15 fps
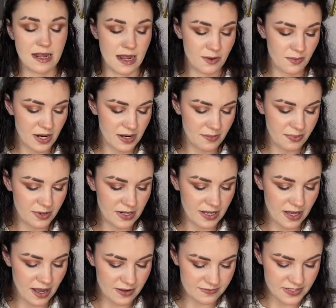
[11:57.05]
I wear it pretty
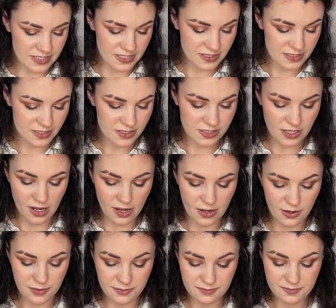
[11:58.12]
often,
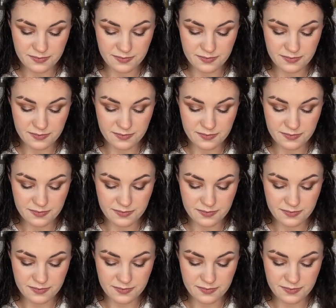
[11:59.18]
so